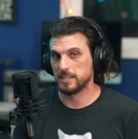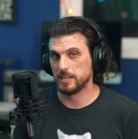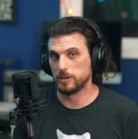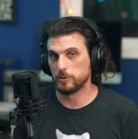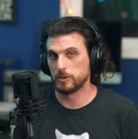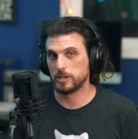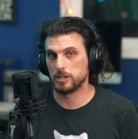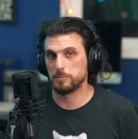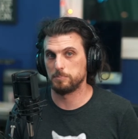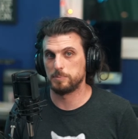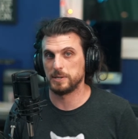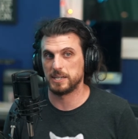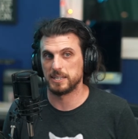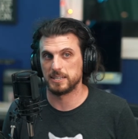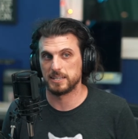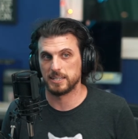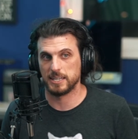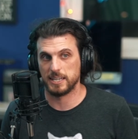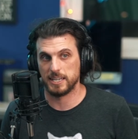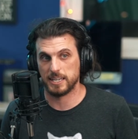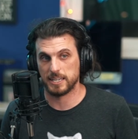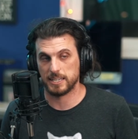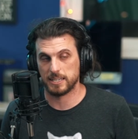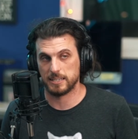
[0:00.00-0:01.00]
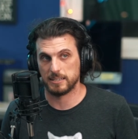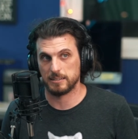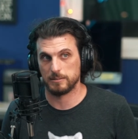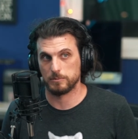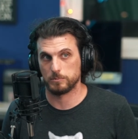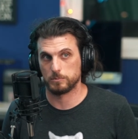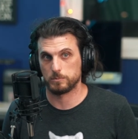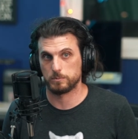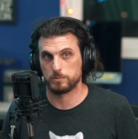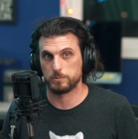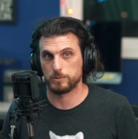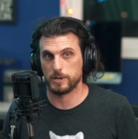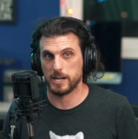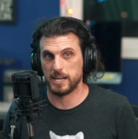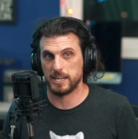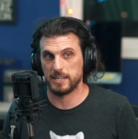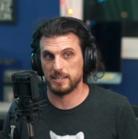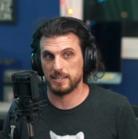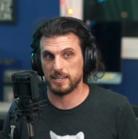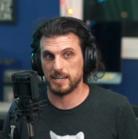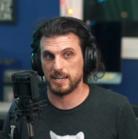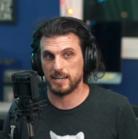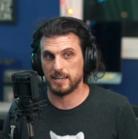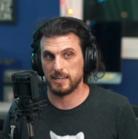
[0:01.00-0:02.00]
what? It would have been like
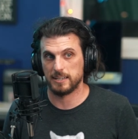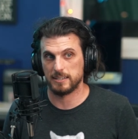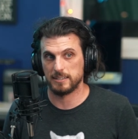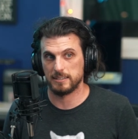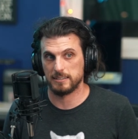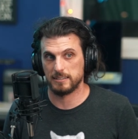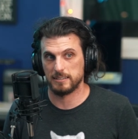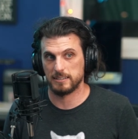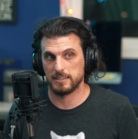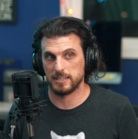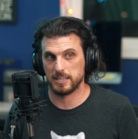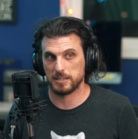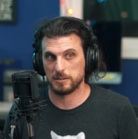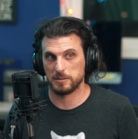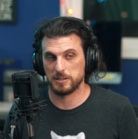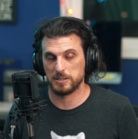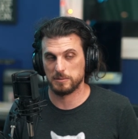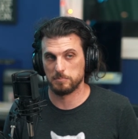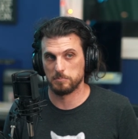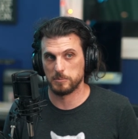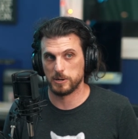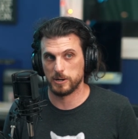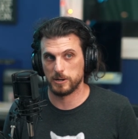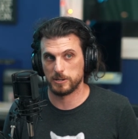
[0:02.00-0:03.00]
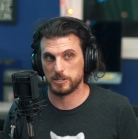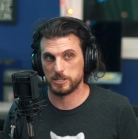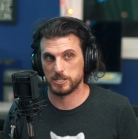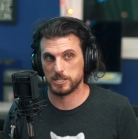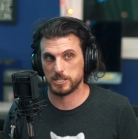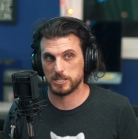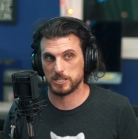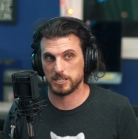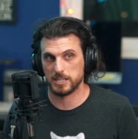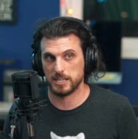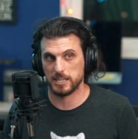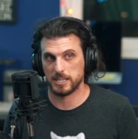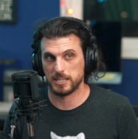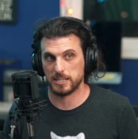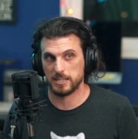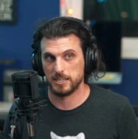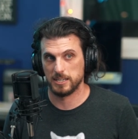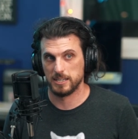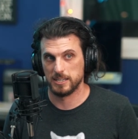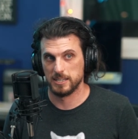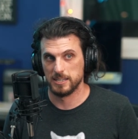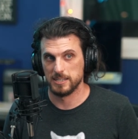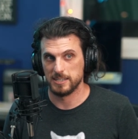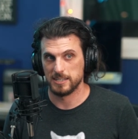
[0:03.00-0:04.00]
right at like March like
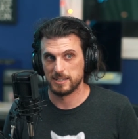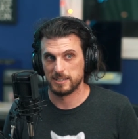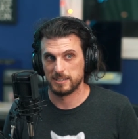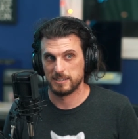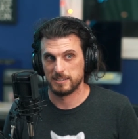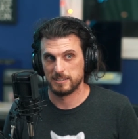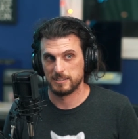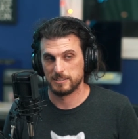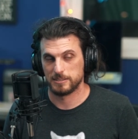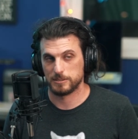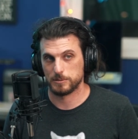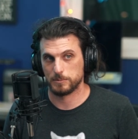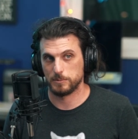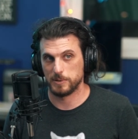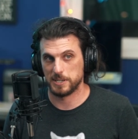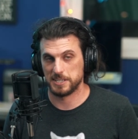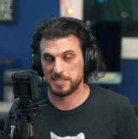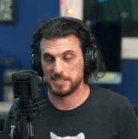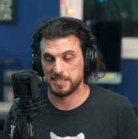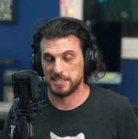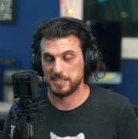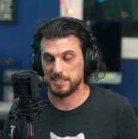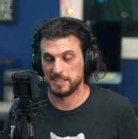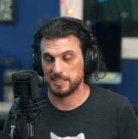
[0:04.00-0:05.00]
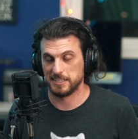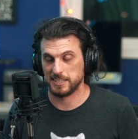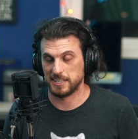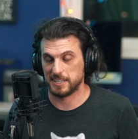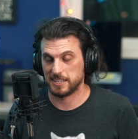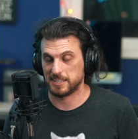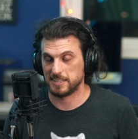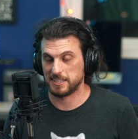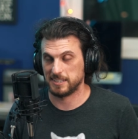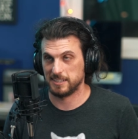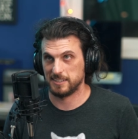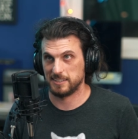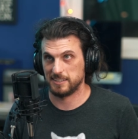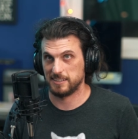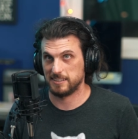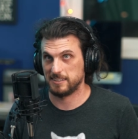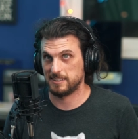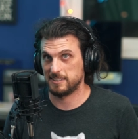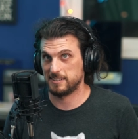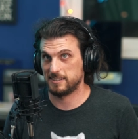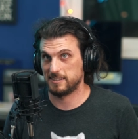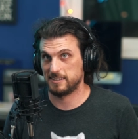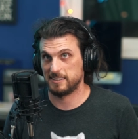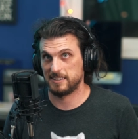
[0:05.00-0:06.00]
twenty like
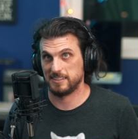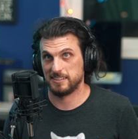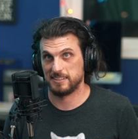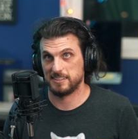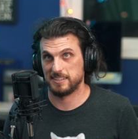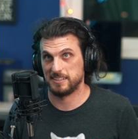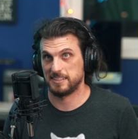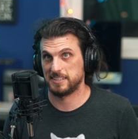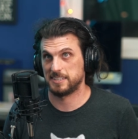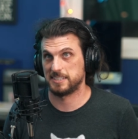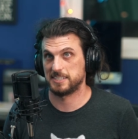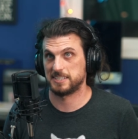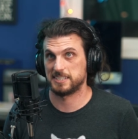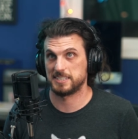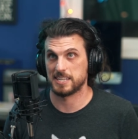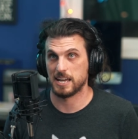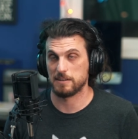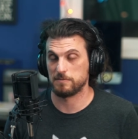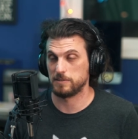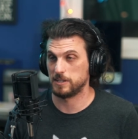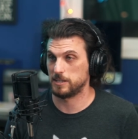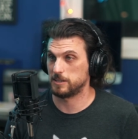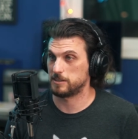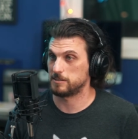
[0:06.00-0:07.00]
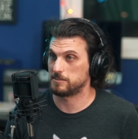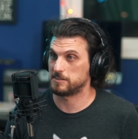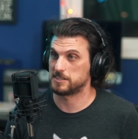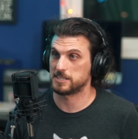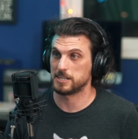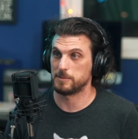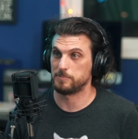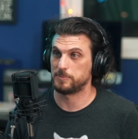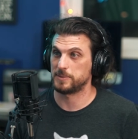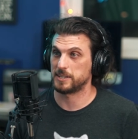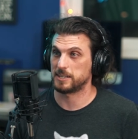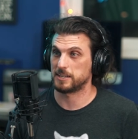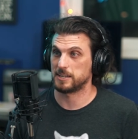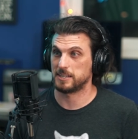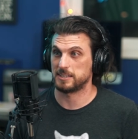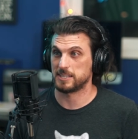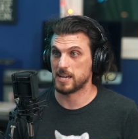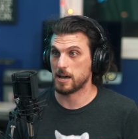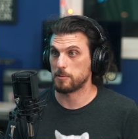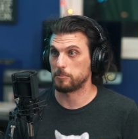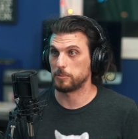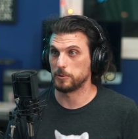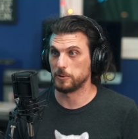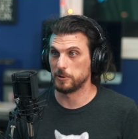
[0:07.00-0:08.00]
seventh or something at
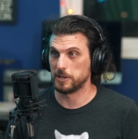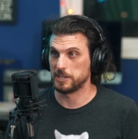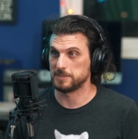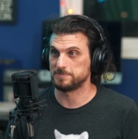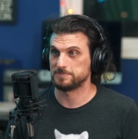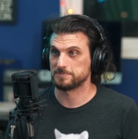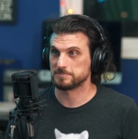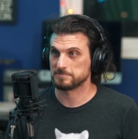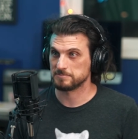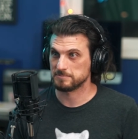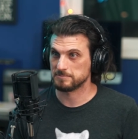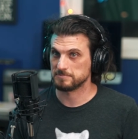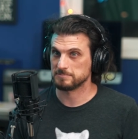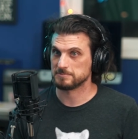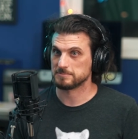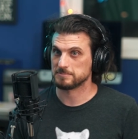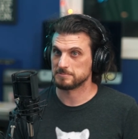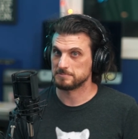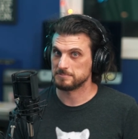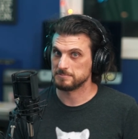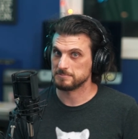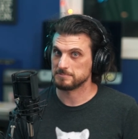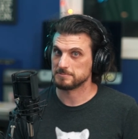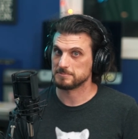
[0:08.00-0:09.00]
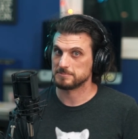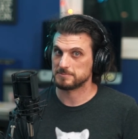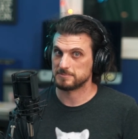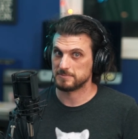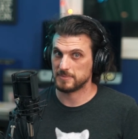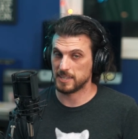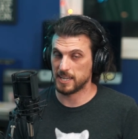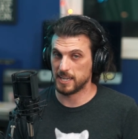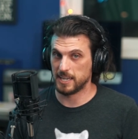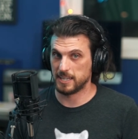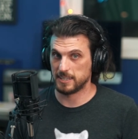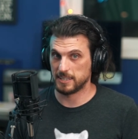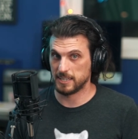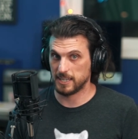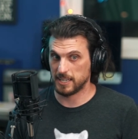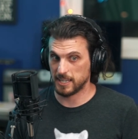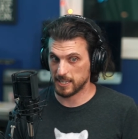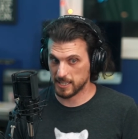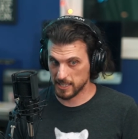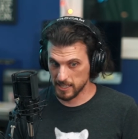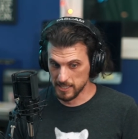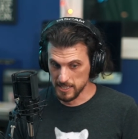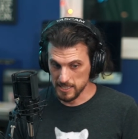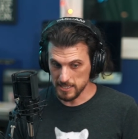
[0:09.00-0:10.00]
that point. Okay. And
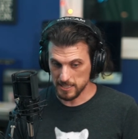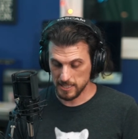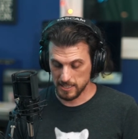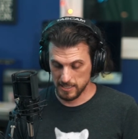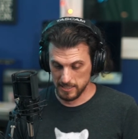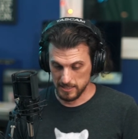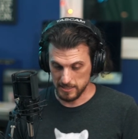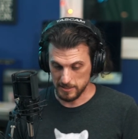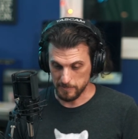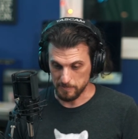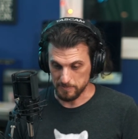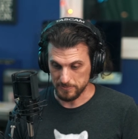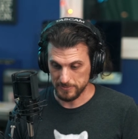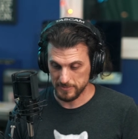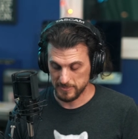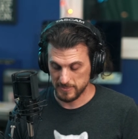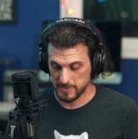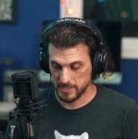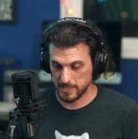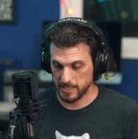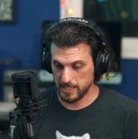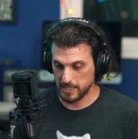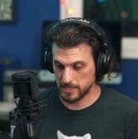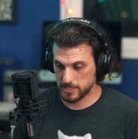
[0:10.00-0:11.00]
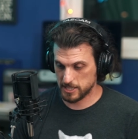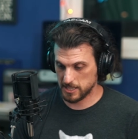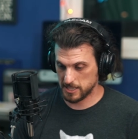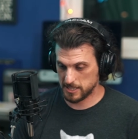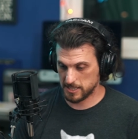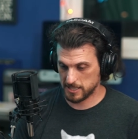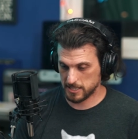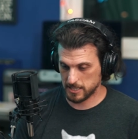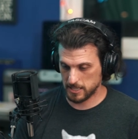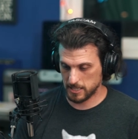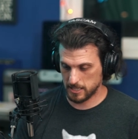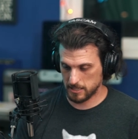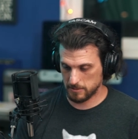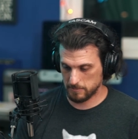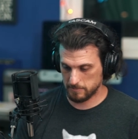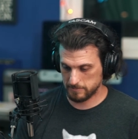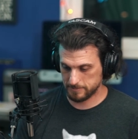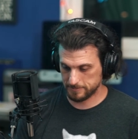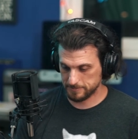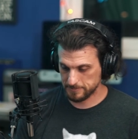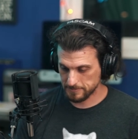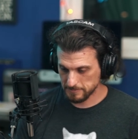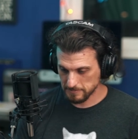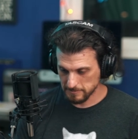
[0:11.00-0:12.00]
like, it just
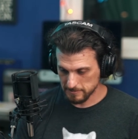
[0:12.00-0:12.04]
um,